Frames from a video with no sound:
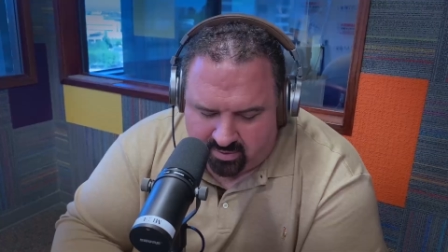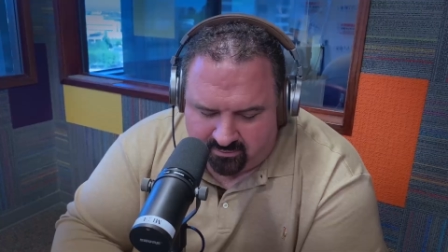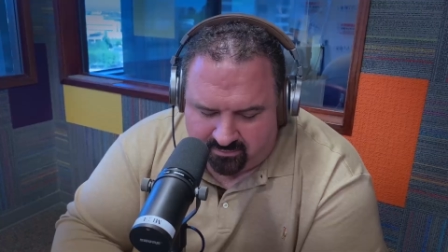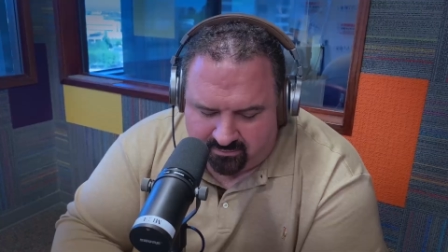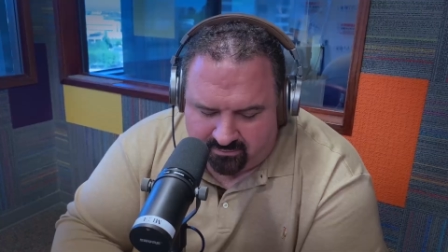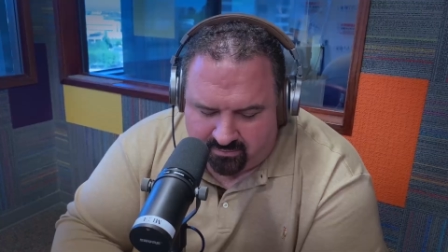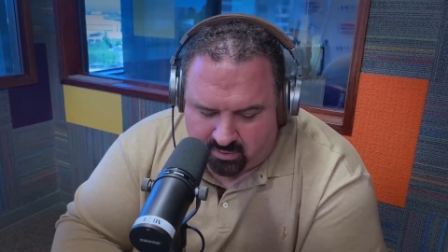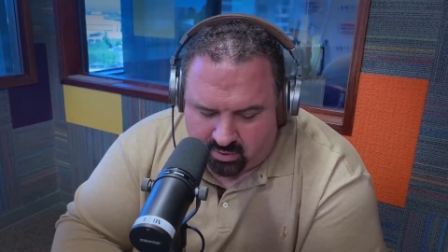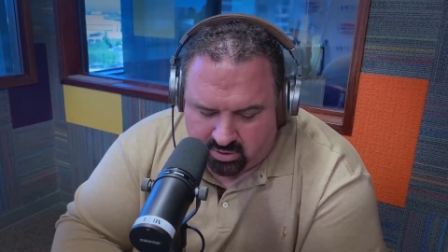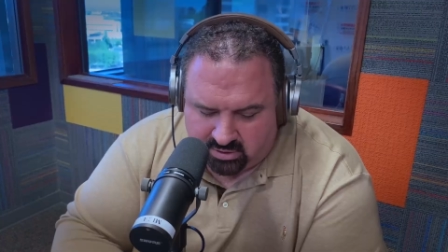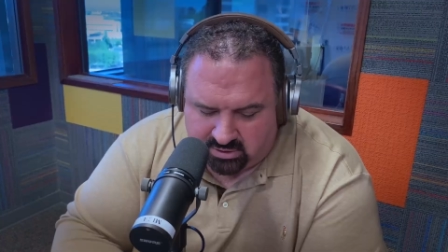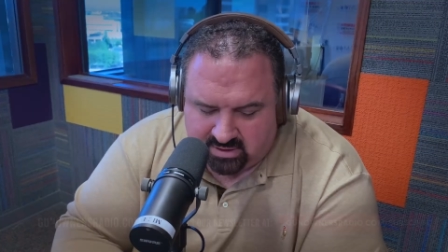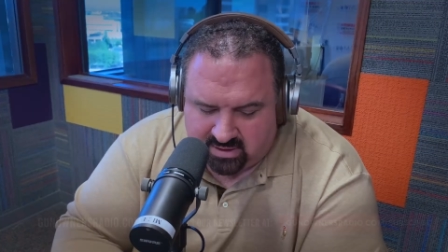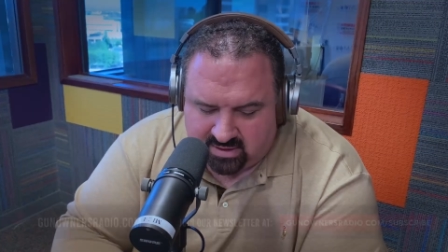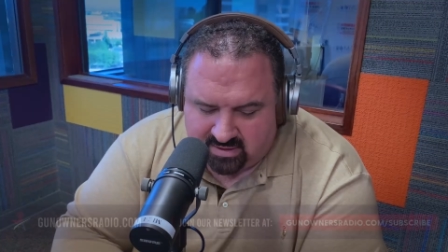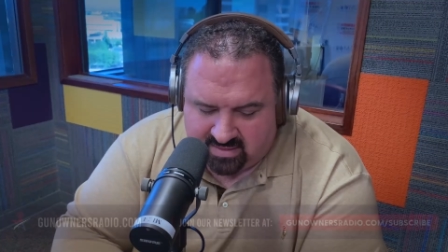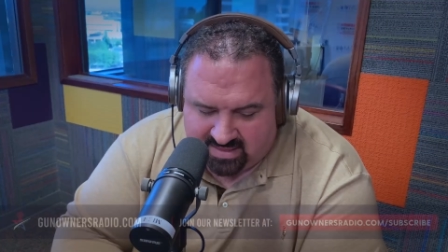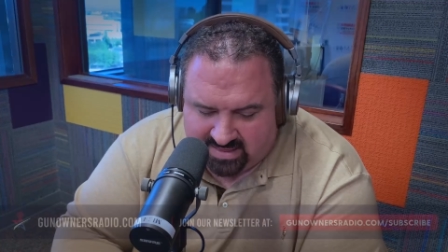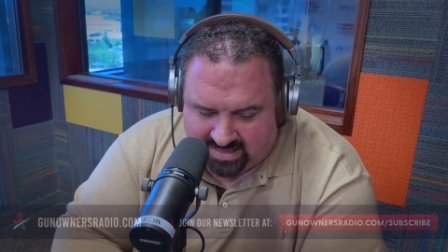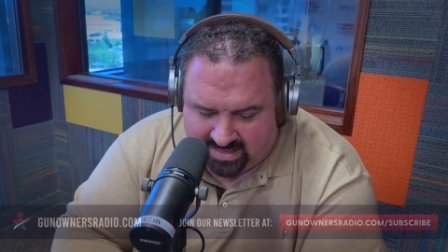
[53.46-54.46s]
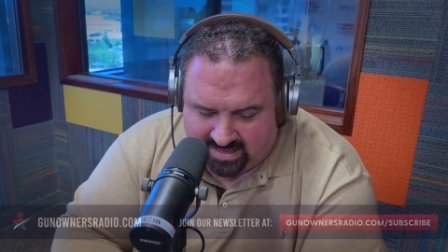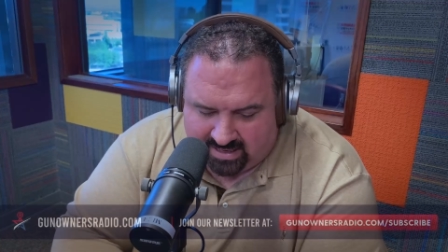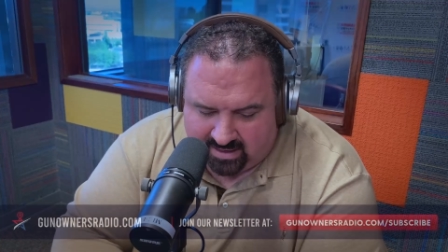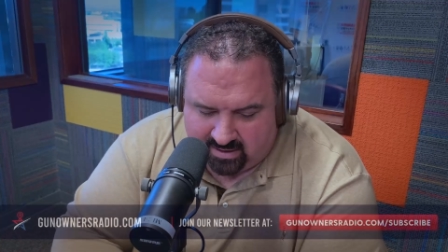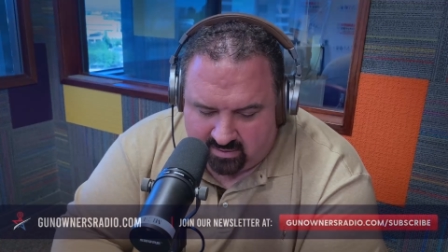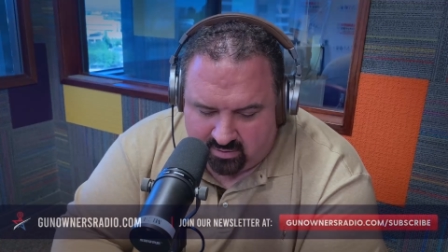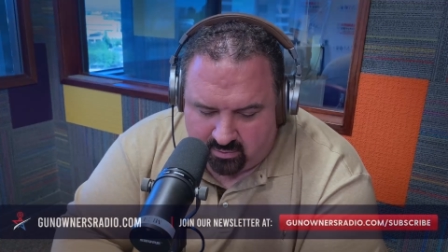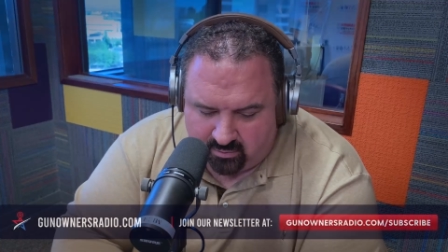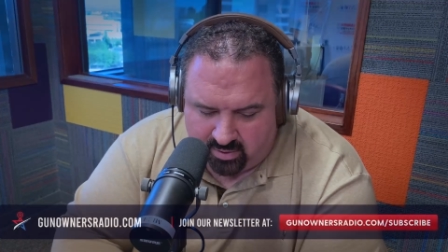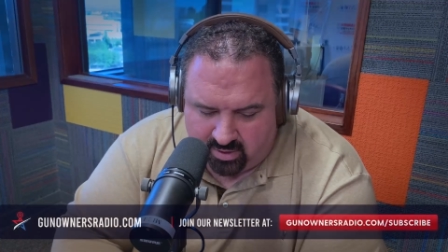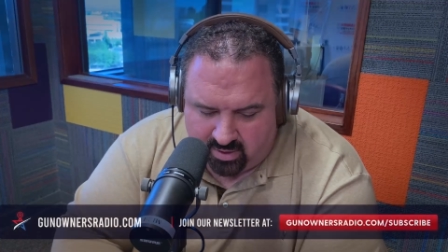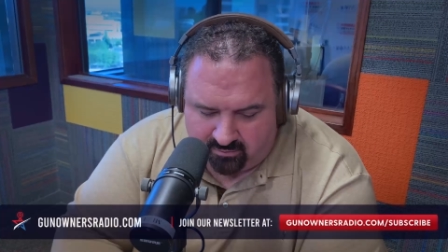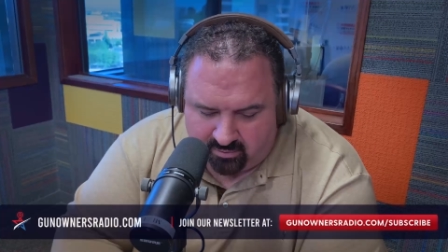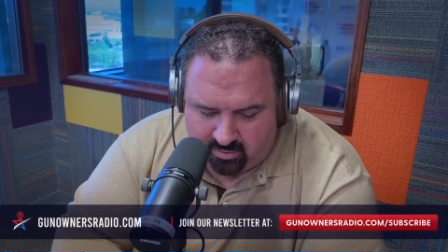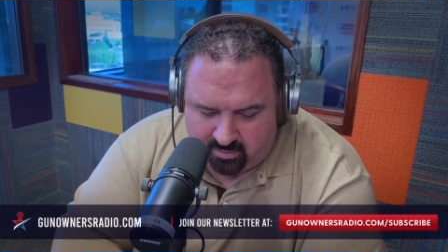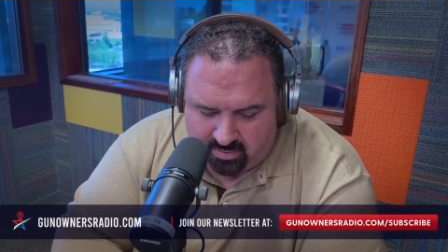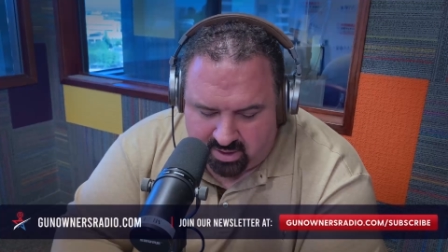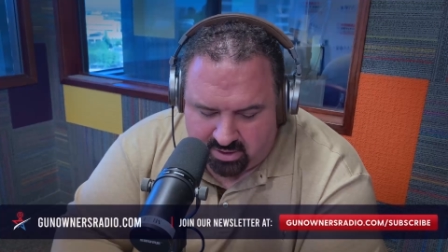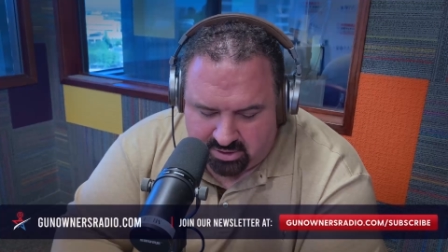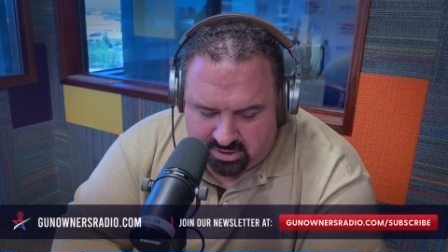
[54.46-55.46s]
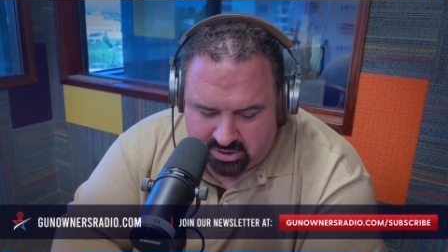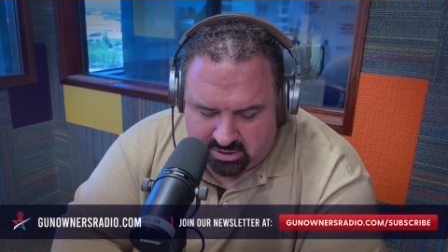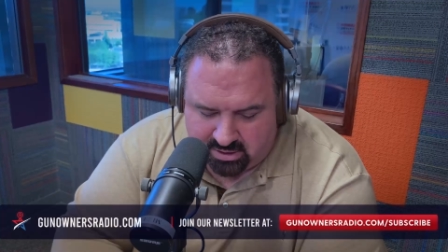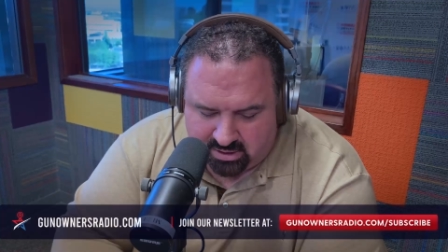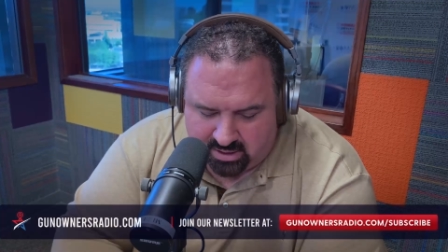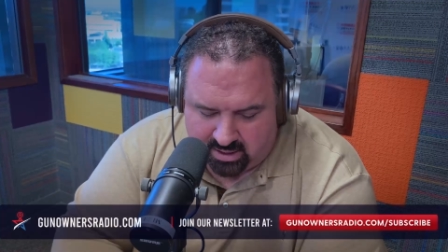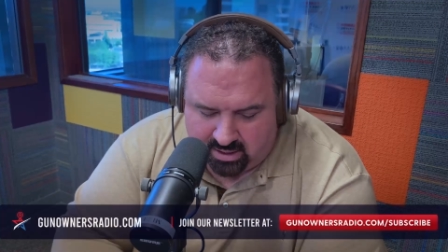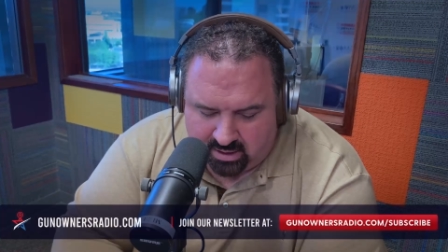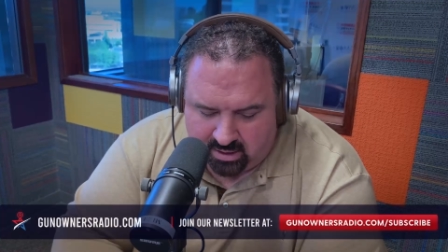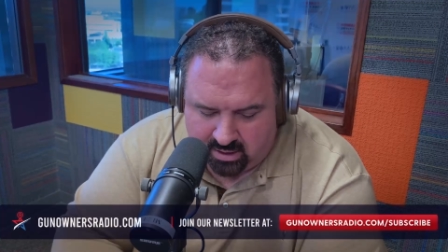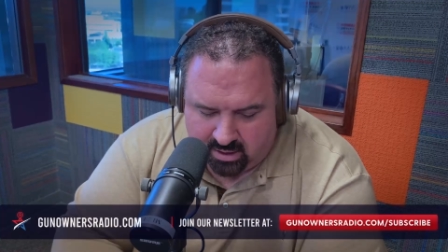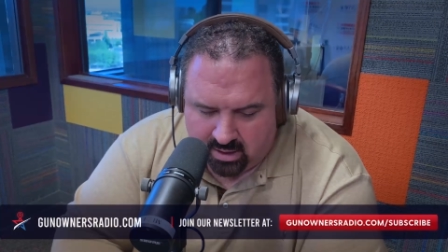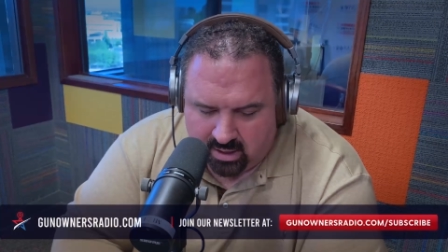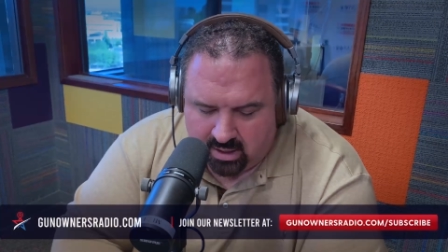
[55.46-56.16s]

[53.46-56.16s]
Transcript: The first thing that we haven't mentioned yet